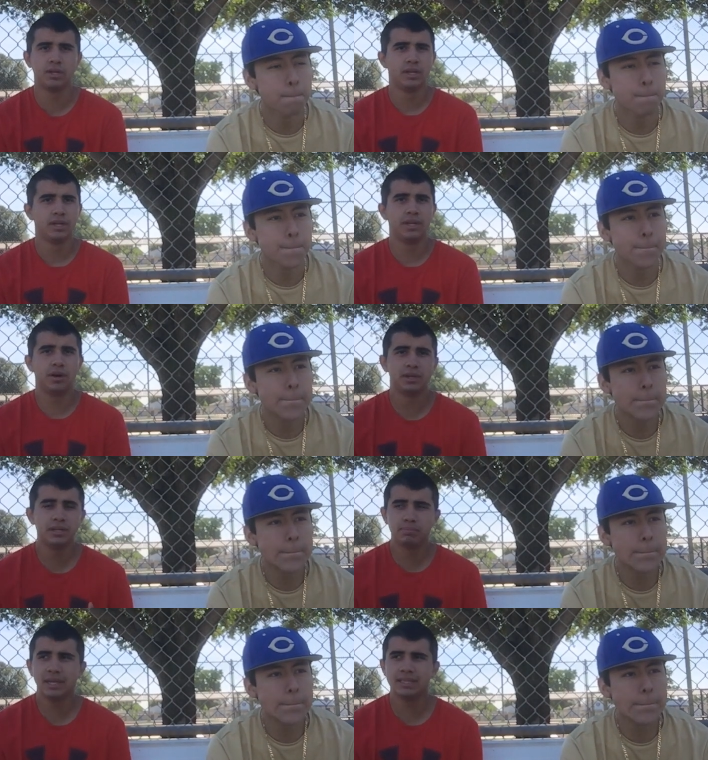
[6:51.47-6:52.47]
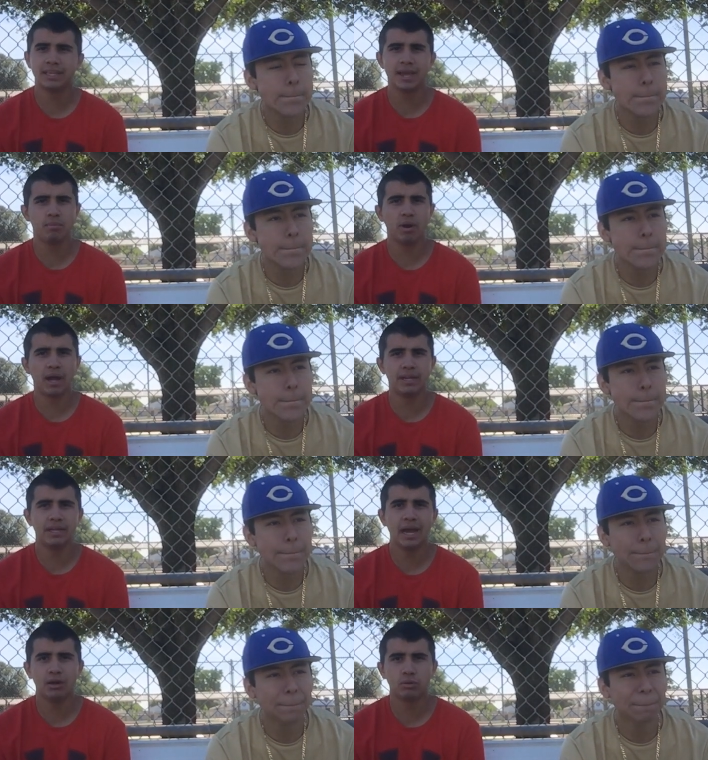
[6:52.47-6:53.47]
Speaker 1: You know, he played the game right.
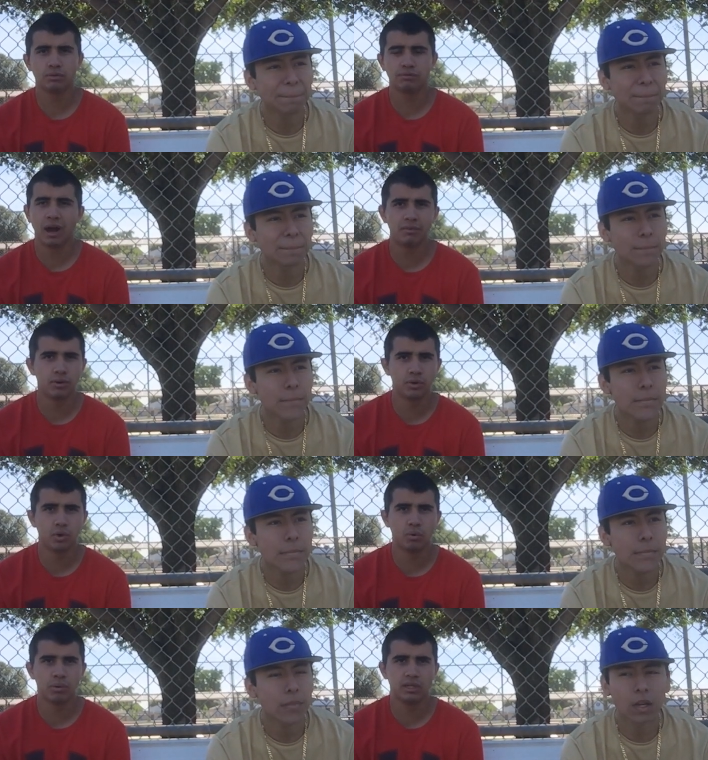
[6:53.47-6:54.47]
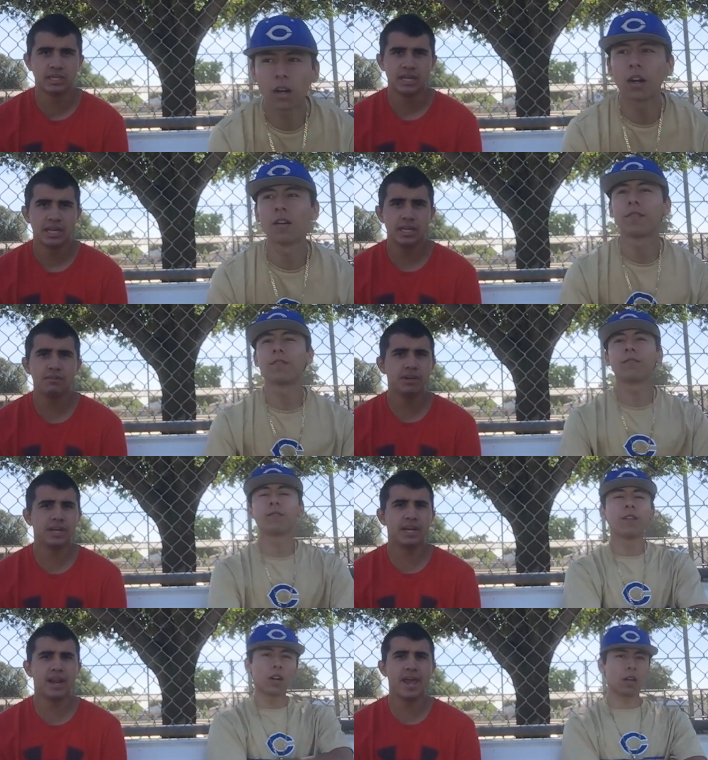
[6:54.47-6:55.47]
He had over 500 home runs, oh. even
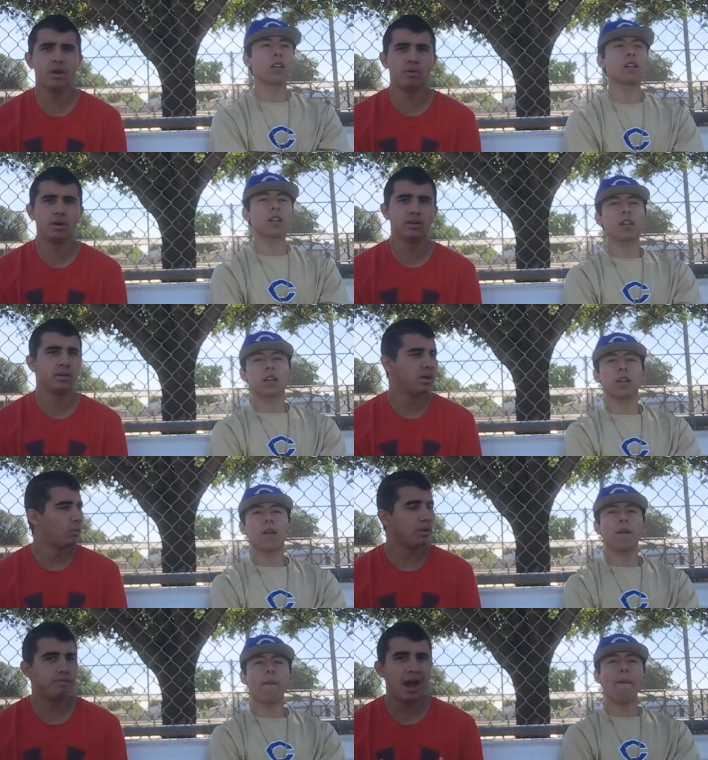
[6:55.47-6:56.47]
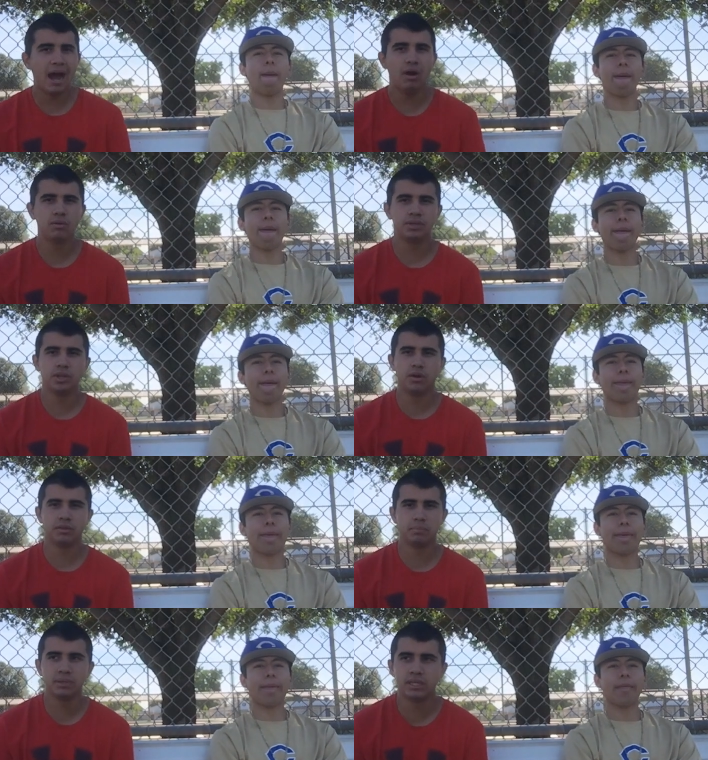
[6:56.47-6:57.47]
in an era without you know
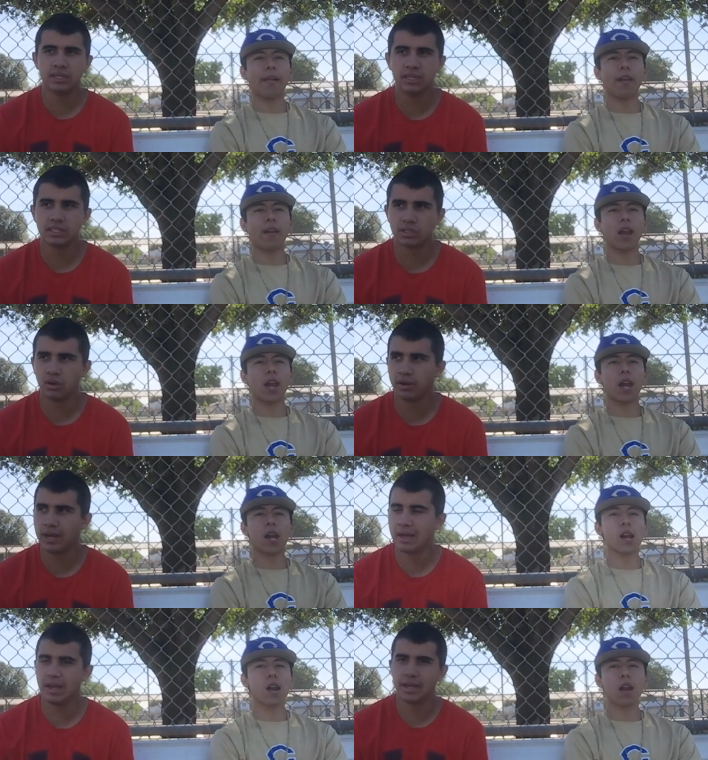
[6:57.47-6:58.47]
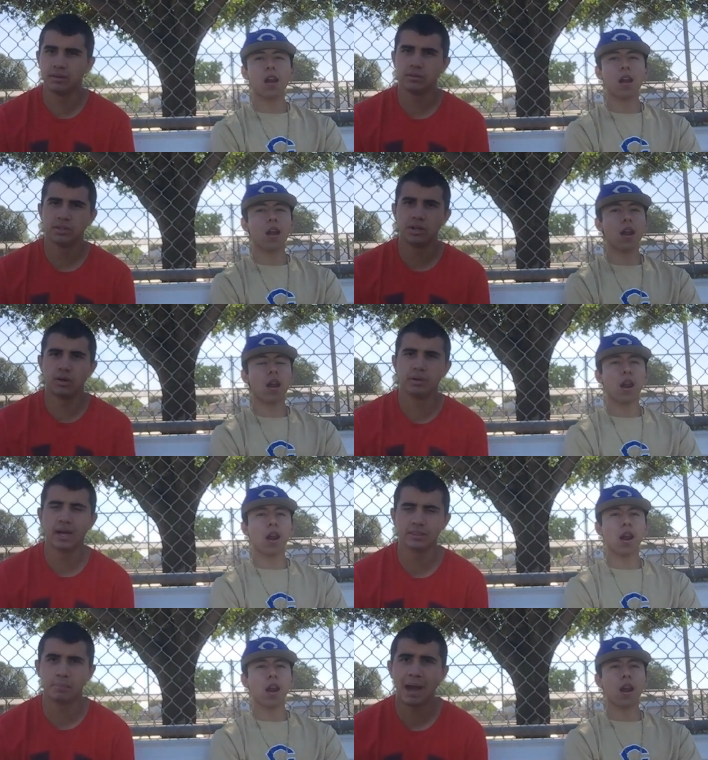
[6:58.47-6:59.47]
the PEDs and all that, and you know
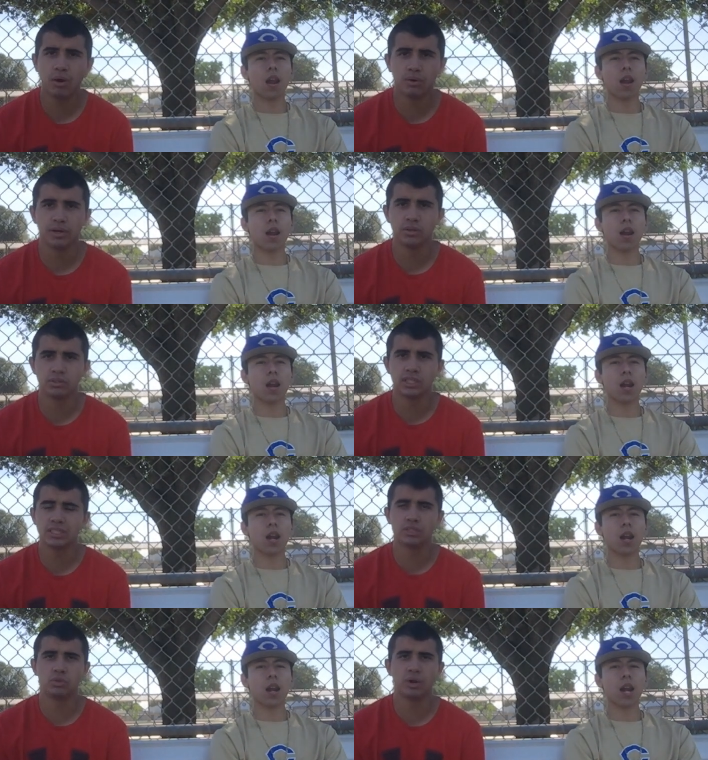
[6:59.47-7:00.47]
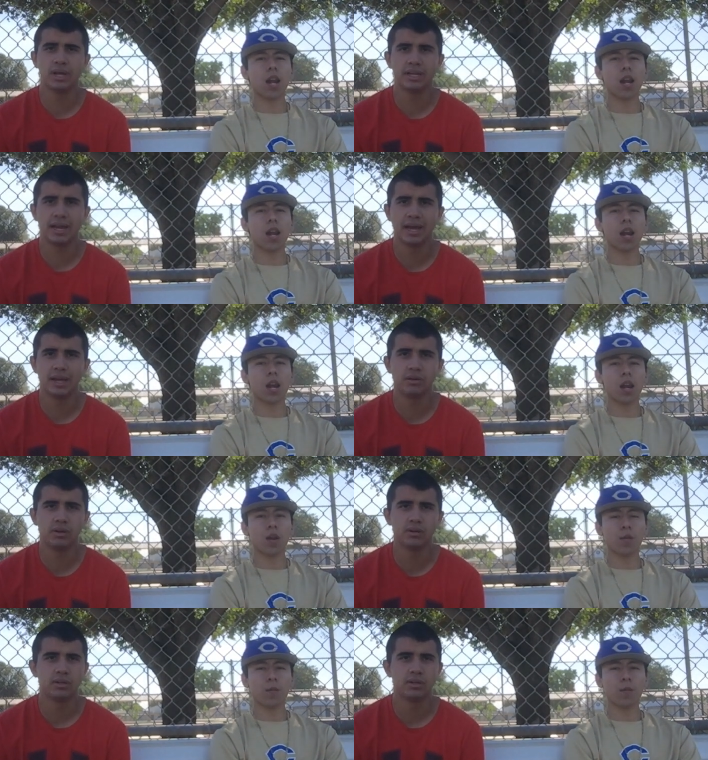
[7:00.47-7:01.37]
not the power hitters. He did great in that era,